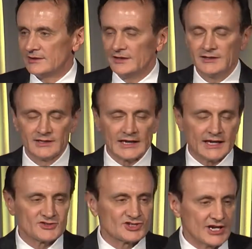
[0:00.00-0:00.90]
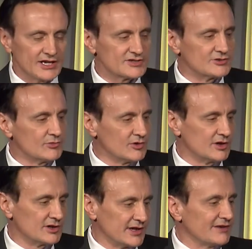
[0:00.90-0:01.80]
they can change the
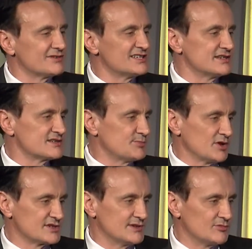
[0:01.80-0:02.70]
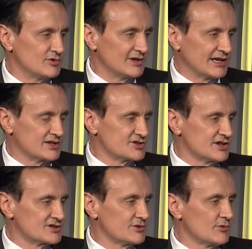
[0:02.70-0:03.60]
world. Everything is possible. They can
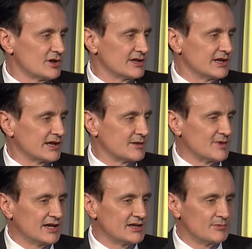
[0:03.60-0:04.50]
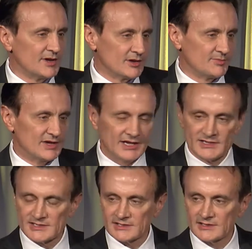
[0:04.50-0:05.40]
change the world and they can make it a better
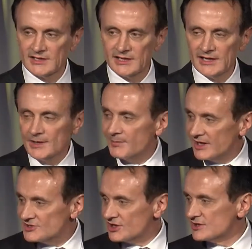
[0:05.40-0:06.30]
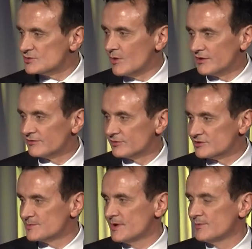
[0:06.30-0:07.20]
place. Bahija is one of
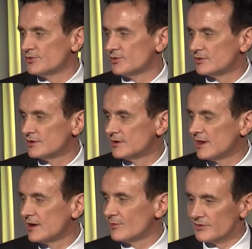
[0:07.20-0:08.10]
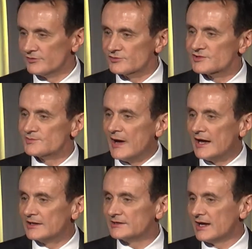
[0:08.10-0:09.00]
those people, one of those
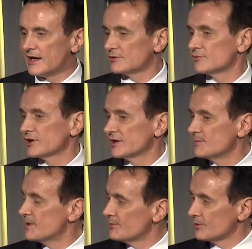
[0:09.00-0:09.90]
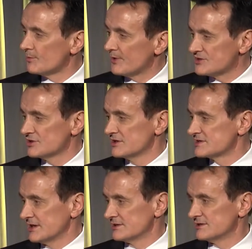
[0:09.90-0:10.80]
smart, hardworking people, a passionate
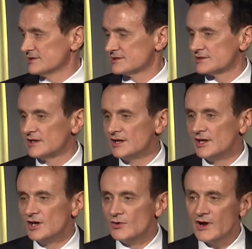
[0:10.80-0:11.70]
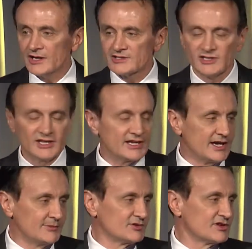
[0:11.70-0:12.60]
scientist who actually
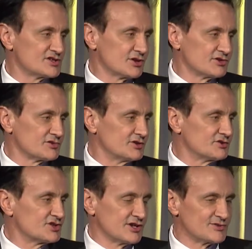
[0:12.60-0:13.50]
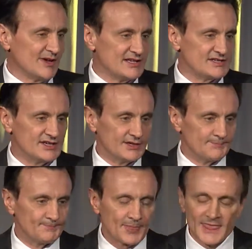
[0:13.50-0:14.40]
came to this country to change medicine.
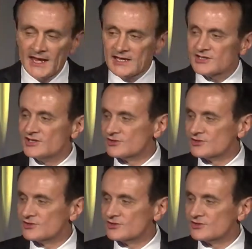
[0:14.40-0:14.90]
She's a